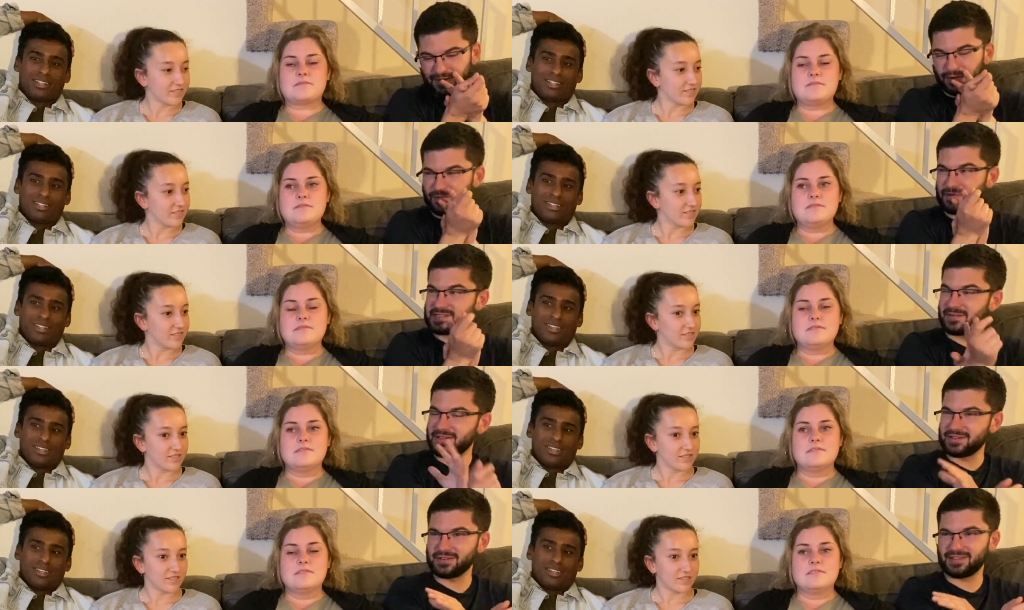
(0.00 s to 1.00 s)
Speaker 1: well, first I want to
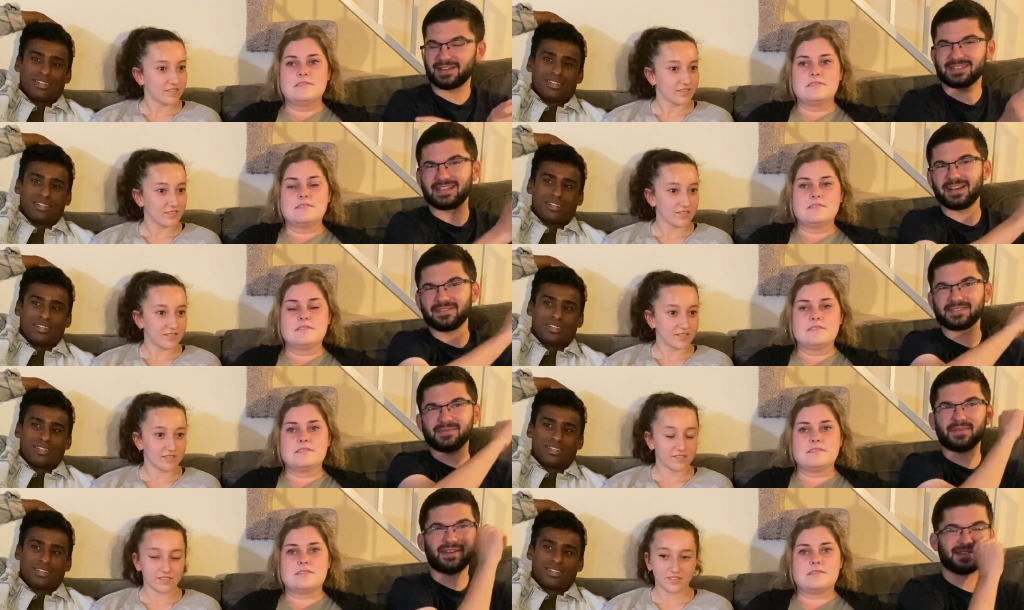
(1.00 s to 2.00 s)
hear your thoughts, and I have some
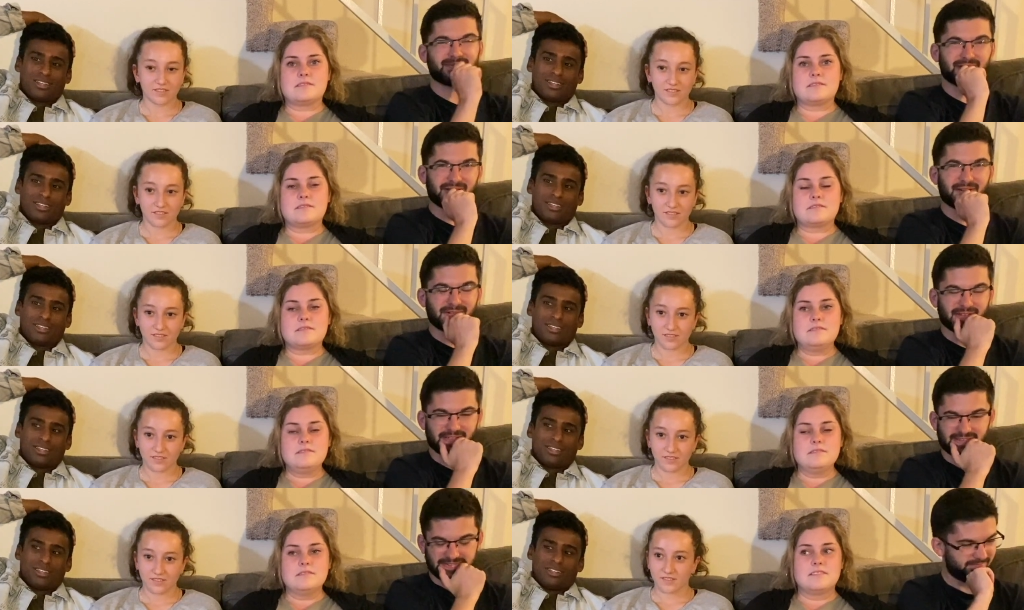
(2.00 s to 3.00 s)
thoughts, but you go
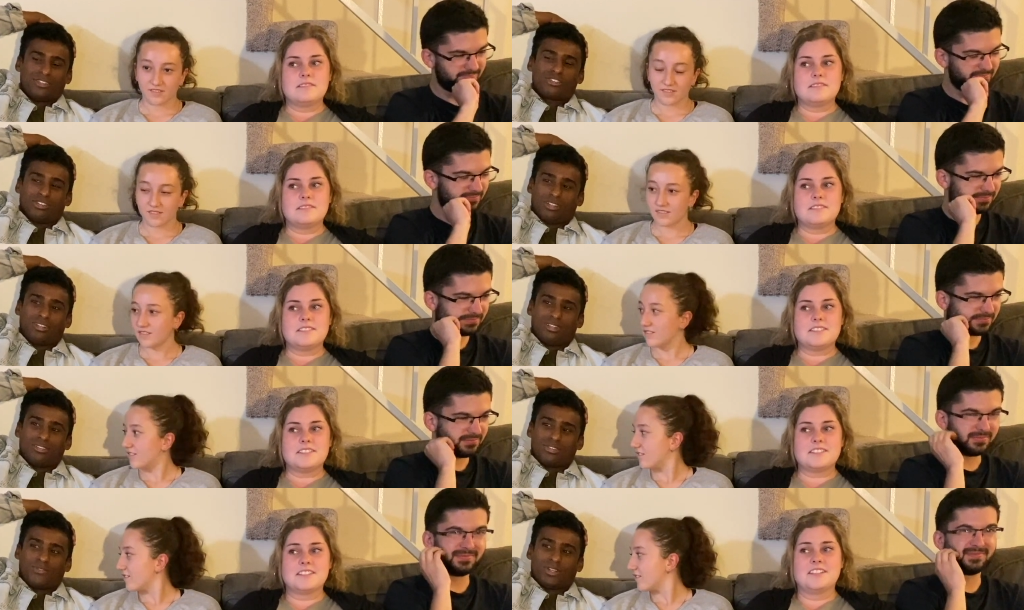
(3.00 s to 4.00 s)
first. It's good.
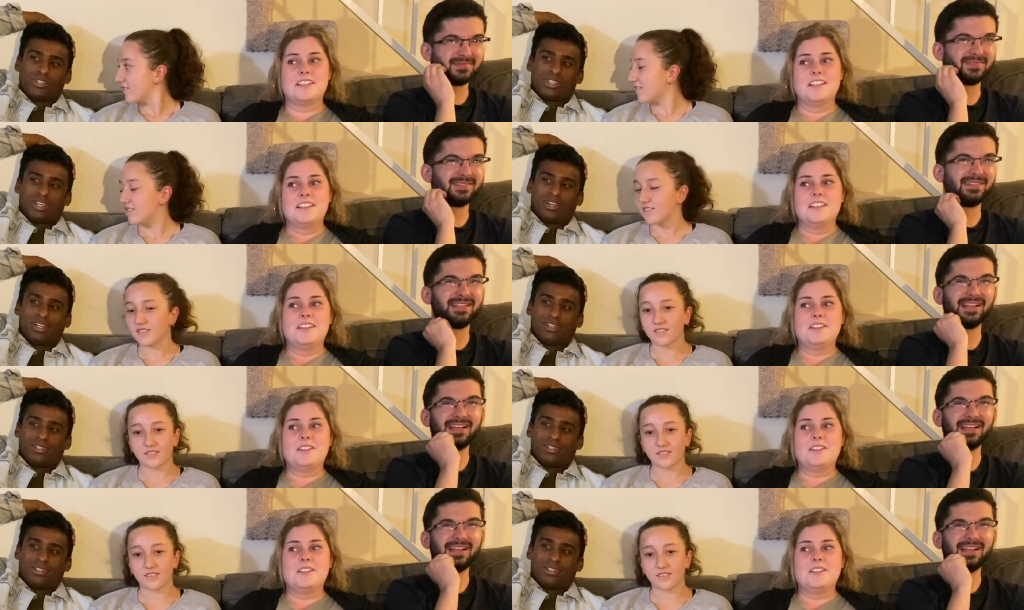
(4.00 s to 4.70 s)
It's very scary.